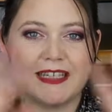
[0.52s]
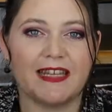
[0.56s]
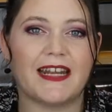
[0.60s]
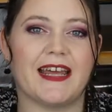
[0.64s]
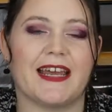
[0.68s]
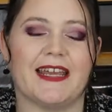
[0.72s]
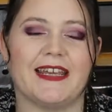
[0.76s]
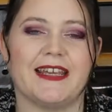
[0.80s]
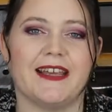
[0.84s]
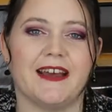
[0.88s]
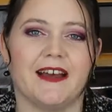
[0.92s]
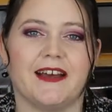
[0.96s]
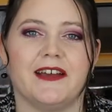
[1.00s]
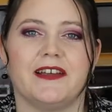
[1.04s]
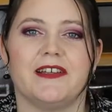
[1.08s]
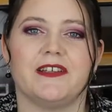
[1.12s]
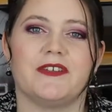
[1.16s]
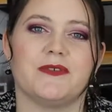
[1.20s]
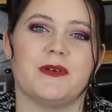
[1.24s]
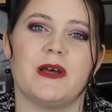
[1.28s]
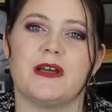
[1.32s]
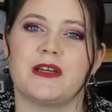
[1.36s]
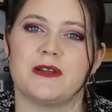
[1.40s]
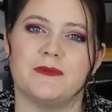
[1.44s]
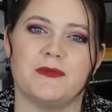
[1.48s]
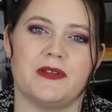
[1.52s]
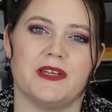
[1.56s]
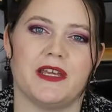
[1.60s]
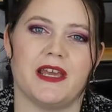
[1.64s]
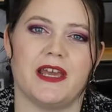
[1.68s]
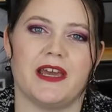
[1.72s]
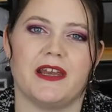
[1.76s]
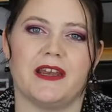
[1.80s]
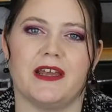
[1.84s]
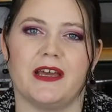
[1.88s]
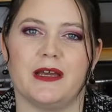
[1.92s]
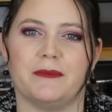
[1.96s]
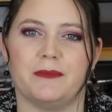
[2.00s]
G'day guys, welcome to
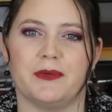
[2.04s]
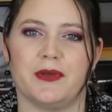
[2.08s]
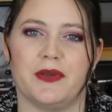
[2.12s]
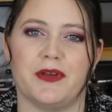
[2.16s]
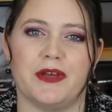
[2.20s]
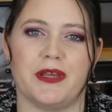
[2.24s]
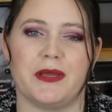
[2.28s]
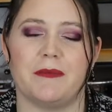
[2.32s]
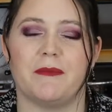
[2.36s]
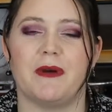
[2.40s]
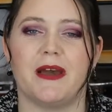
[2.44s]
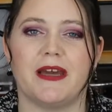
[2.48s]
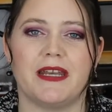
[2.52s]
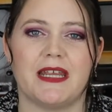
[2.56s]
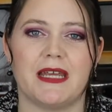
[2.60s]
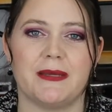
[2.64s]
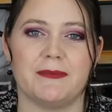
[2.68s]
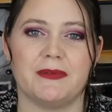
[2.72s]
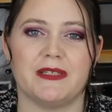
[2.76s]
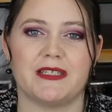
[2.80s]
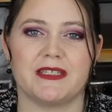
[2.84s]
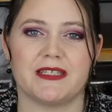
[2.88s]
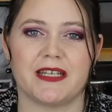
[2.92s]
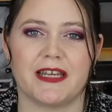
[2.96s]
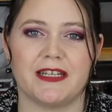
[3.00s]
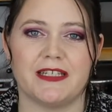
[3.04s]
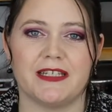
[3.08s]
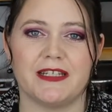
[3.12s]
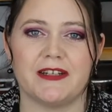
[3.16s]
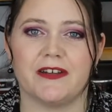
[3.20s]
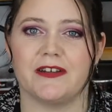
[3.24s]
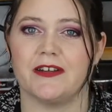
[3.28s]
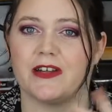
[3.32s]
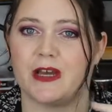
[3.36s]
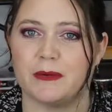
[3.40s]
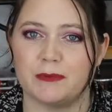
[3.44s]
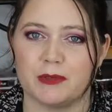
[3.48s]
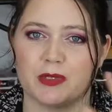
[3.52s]
Year 9 Beauty. My name is Tanya
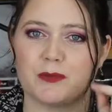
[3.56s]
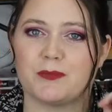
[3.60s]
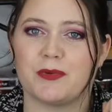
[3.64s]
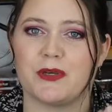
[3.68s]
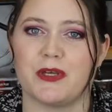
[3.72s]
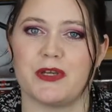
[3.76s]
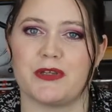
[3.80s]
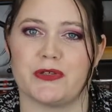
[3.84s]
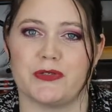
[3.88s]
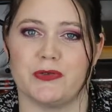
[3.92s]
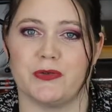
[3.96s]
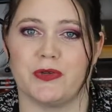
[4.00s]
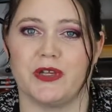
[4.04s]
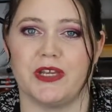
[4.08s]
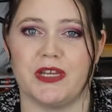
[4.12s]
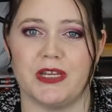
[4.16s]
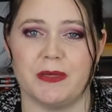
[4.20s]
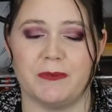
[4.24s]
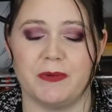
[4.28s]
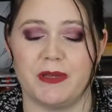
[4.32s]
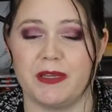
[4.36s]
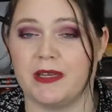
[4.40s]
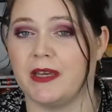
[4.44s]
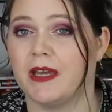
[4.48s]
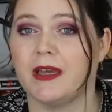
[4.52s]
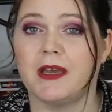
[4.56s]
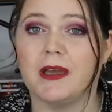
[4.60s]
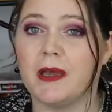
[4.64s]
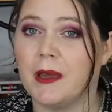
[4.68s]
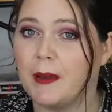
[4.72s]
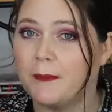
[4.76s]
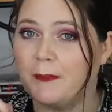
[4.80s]
and I'm your personal guinea pig.